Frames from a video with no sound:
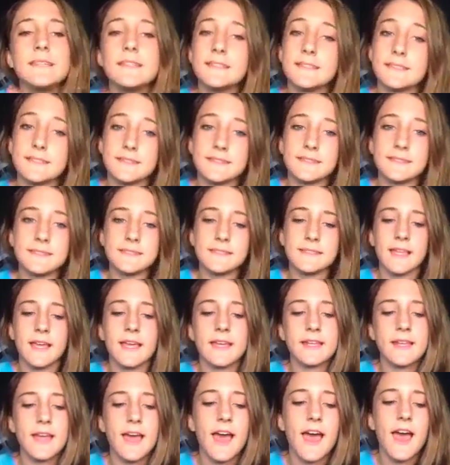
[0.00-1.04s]
is
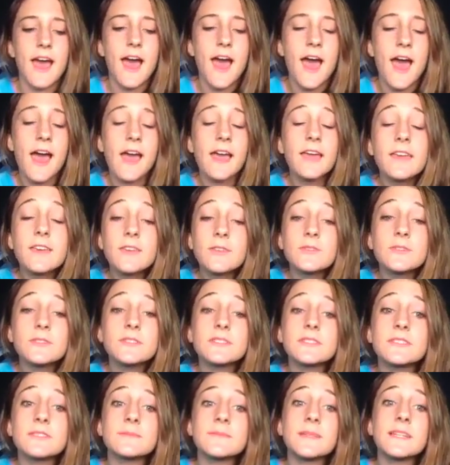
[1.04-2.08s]
that I
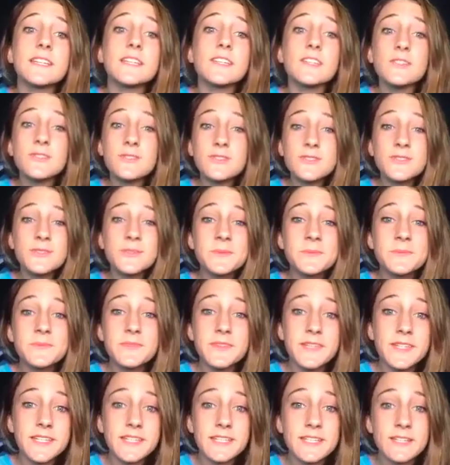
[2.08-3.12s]
used to make YouTube
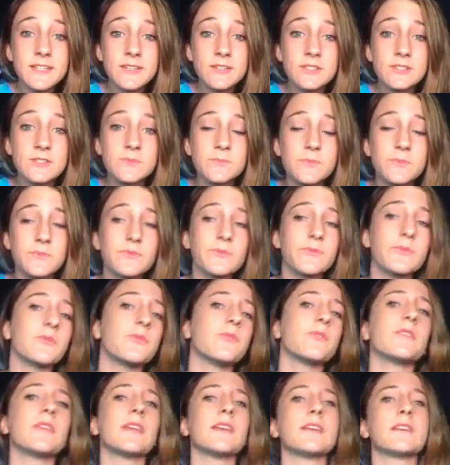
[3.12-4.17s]
videos
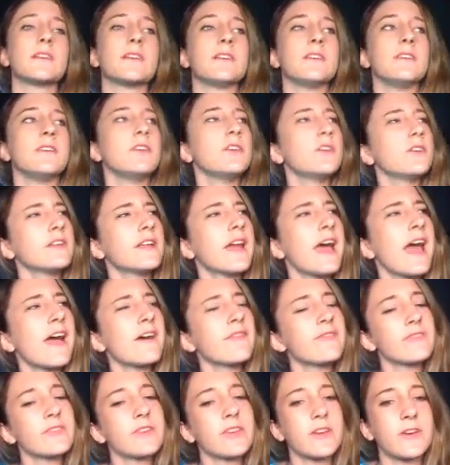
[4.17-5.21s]
before, like a year and a
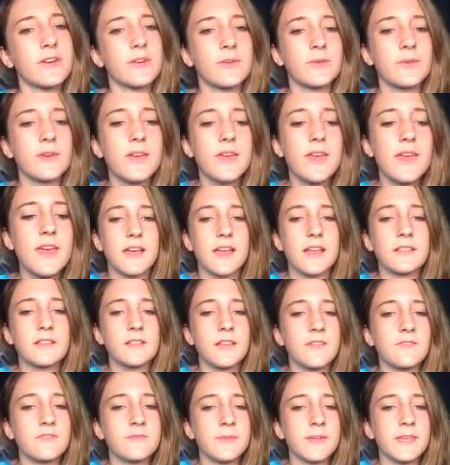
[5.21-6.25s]
half ago. I
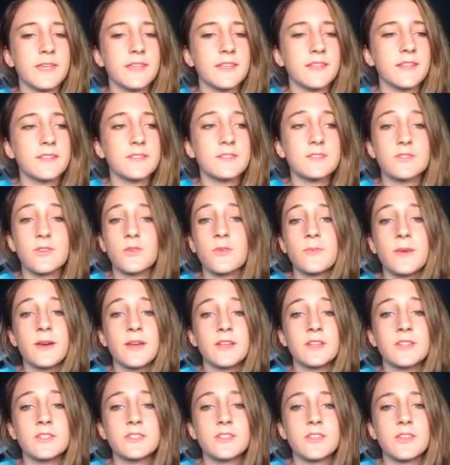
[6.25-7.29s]
loved making it so
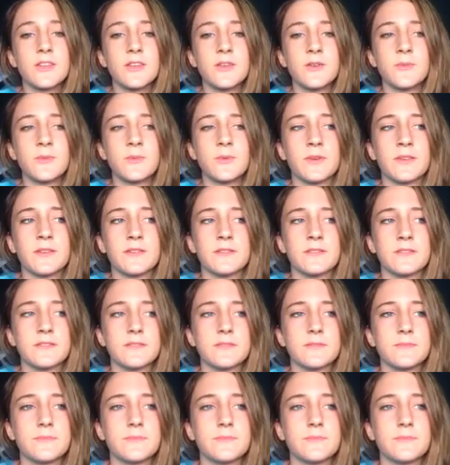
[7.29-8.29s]
much. It was